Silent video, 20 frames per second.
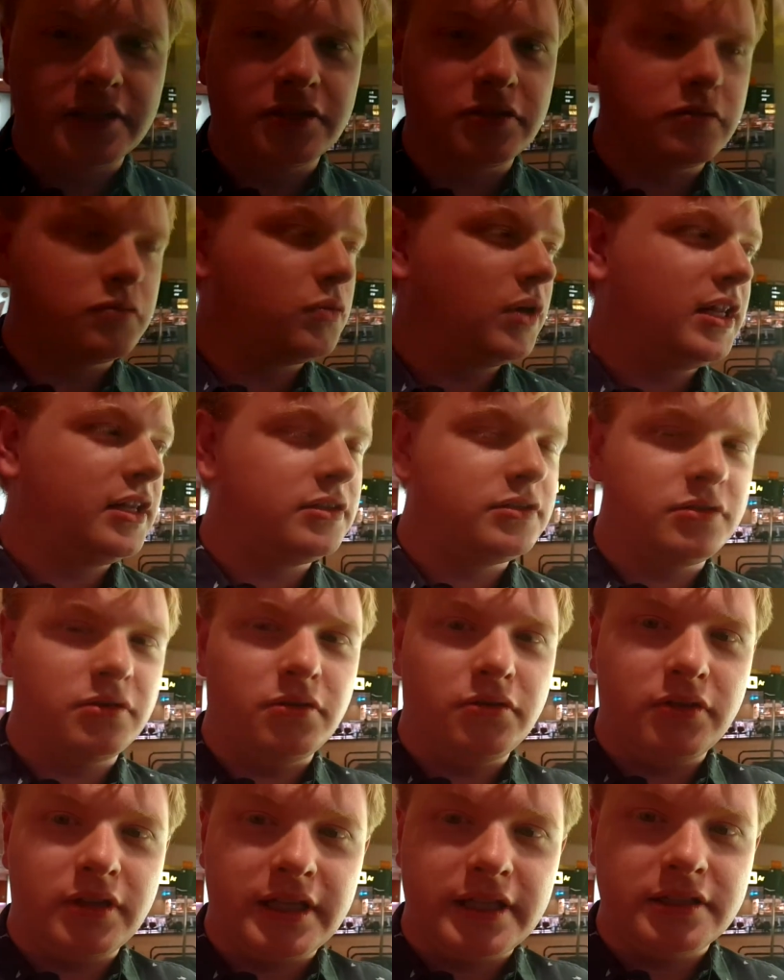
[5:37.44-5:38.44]
as well as
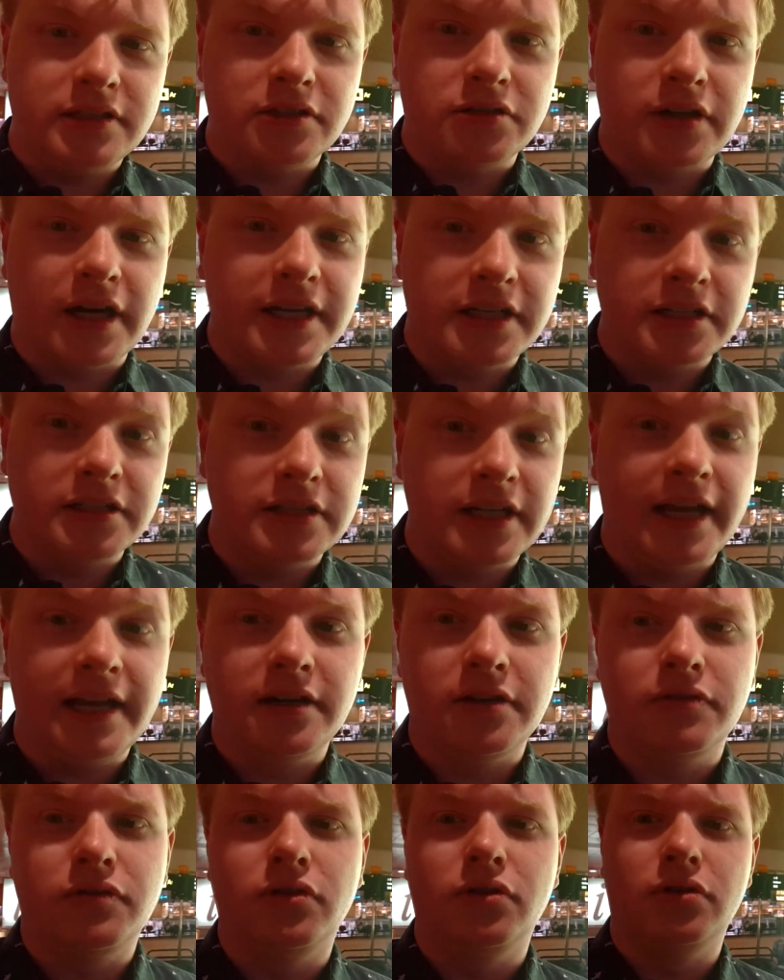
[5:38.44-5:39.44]
all these attractions,
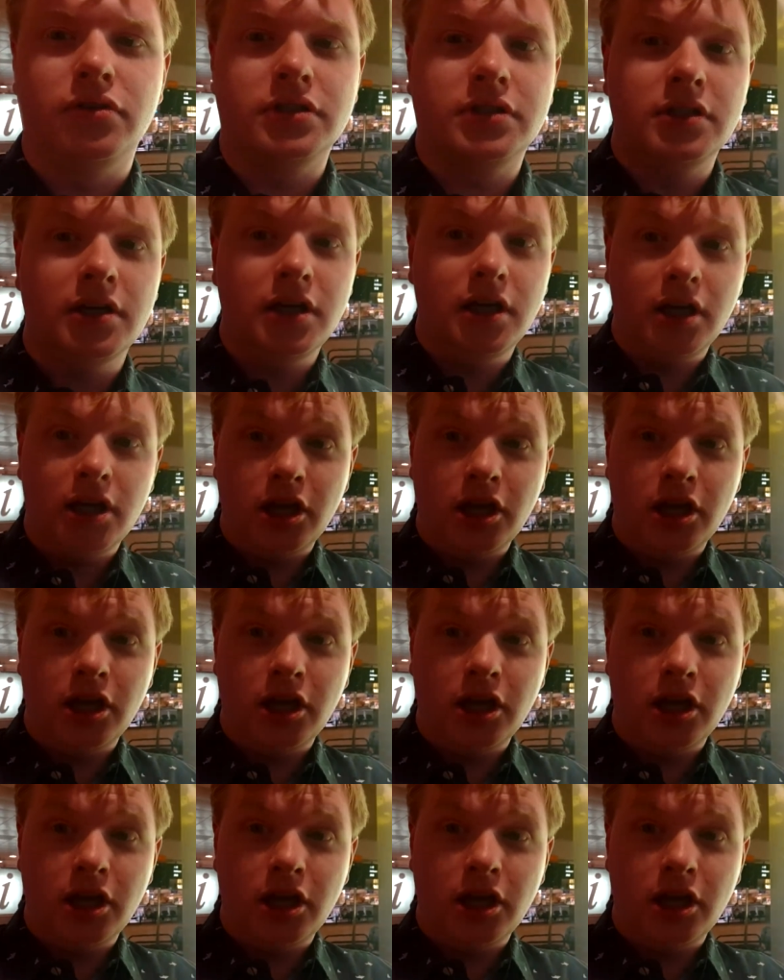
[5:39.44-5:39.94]
and of course,